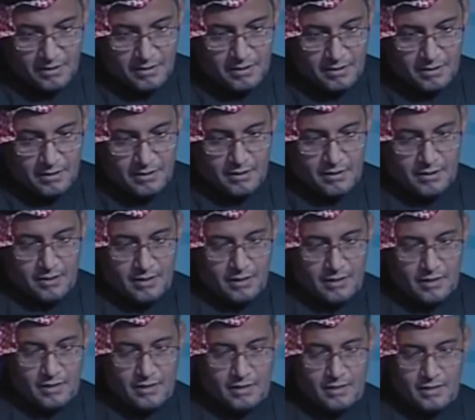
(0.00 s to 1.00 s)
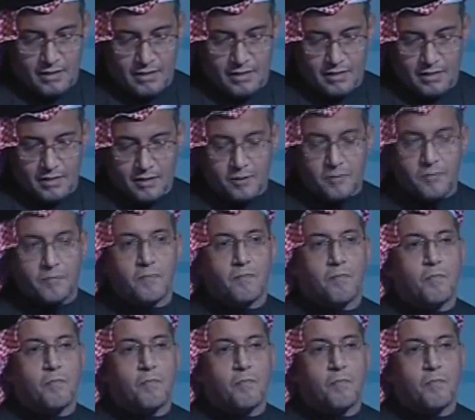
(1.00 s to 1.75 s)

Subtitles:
Nobody speaks.